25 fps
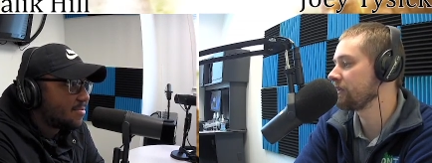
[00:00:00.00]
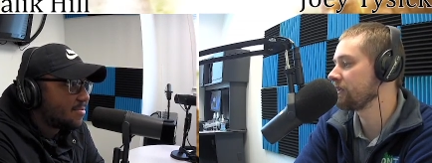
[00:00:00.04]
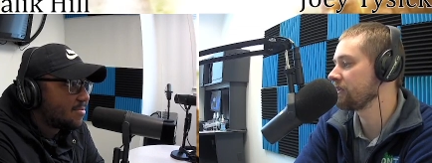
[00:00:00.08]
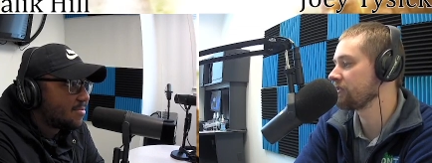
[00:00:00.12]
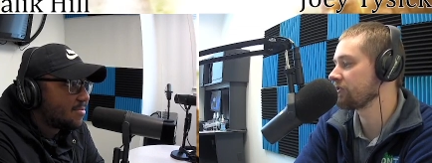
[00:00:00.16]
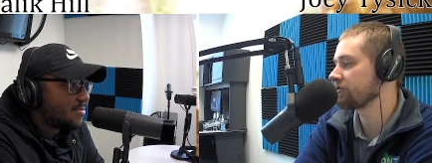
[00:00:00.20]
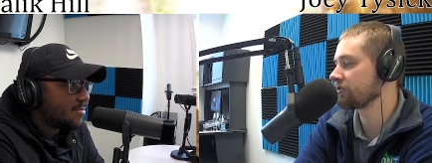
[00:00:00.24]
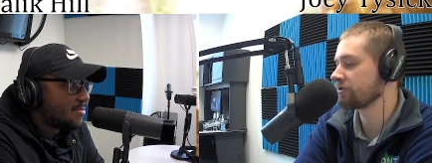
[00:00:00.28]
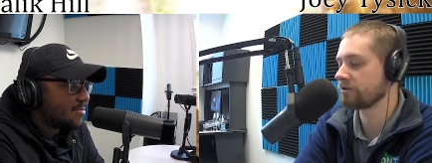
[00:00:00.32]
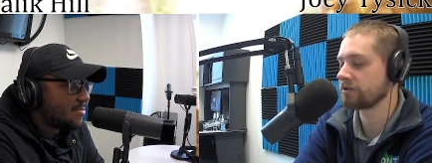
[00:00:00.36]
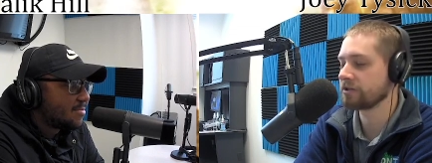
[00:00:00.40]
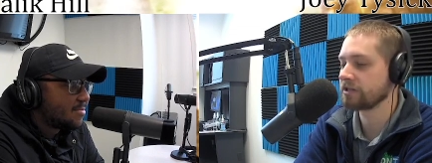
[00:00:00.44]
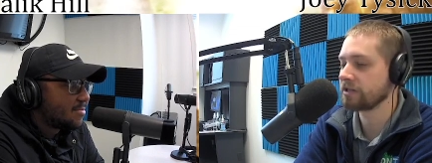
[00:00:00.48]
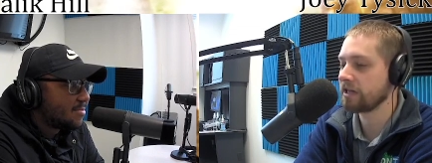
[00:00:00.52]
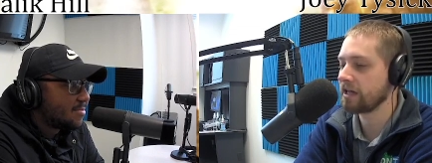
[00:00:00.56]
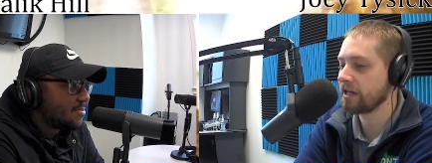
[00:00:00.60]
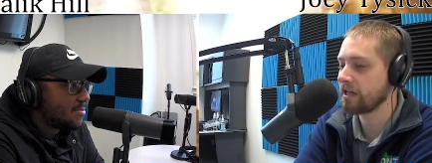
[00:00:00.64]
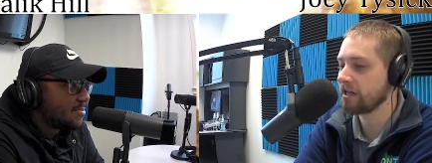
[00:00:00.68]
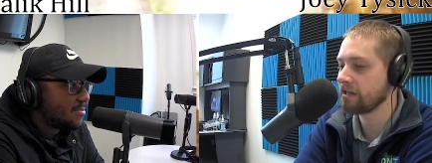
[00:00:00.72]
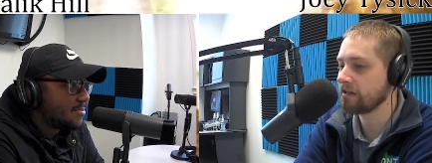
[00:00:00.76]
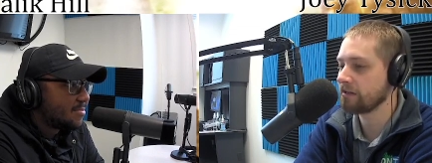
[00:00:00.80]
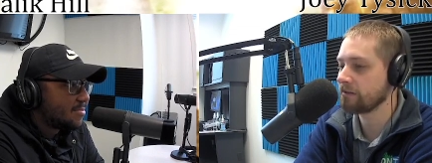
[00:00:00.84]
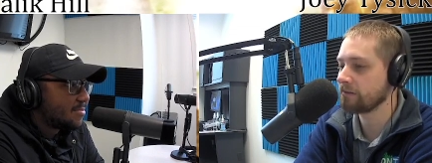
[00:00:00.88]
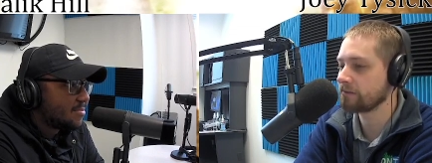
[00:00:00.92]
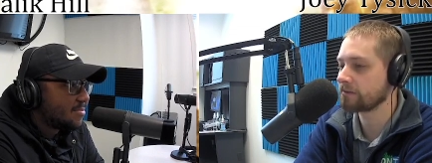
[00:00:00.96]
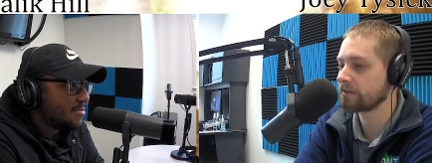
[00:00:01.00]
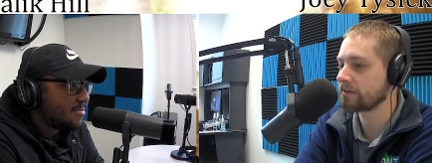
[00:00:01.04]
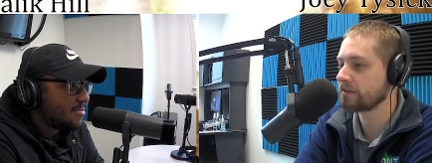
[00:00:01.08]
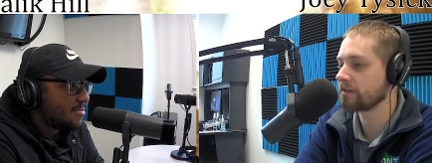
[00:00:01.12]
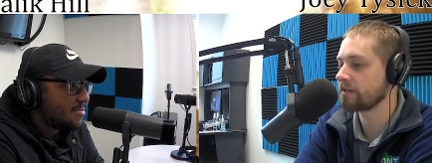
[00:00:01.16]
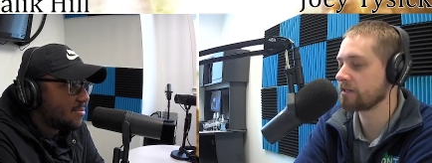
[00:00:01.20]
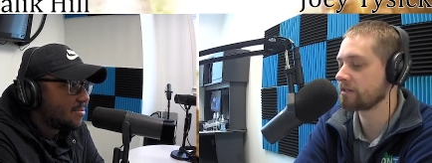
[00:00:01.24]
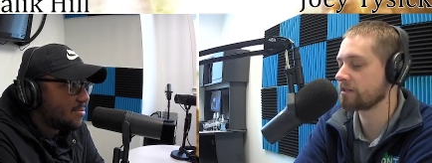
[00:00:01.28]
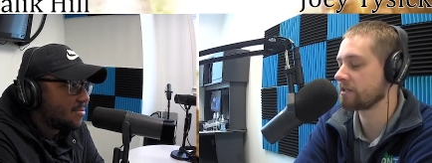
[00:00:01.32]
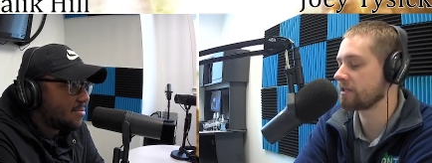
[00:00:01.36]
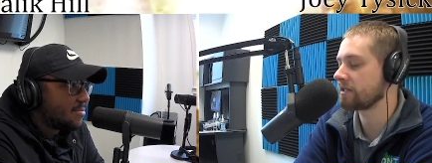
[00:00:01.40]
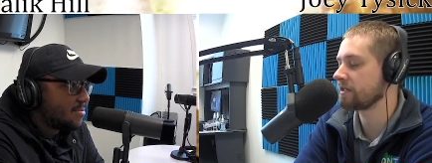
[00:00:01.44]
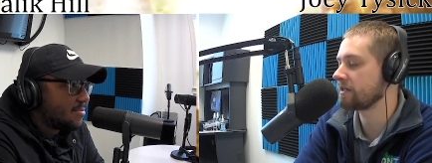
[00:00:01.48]
Speaker 1: in certain games and
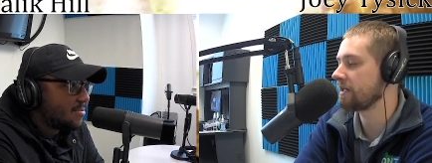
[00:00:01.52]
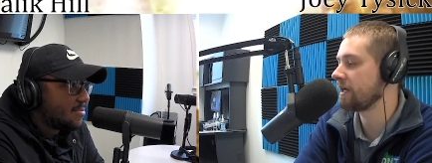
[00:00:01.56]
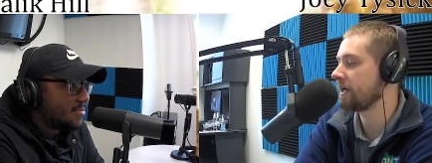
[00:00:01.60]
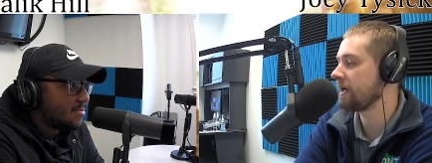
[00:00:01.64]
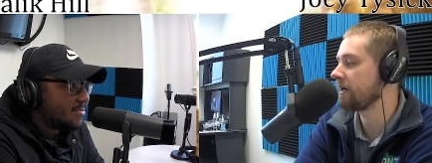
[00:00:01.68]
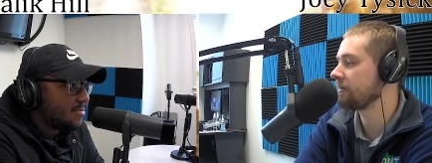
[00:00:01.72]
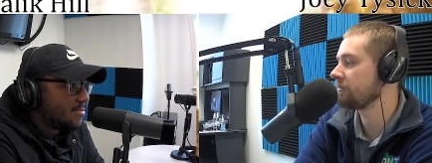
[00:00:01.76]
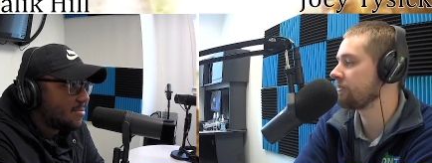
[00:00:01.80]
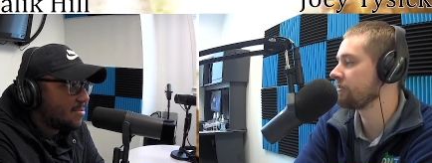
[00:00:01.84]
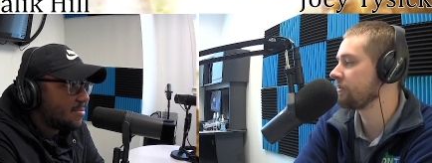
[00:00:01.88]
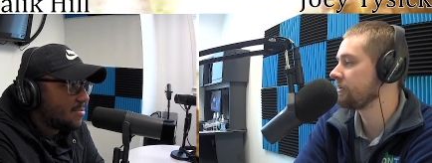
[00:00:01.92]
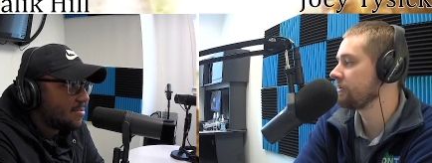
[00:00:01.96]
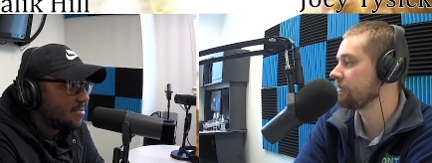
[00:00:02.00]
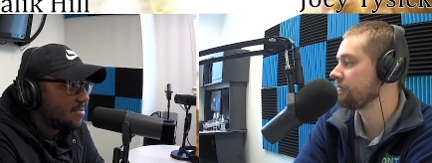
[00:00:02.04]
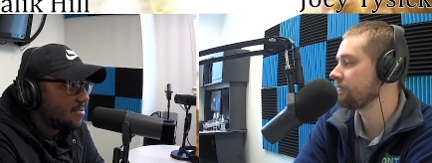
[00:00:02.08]
things like that.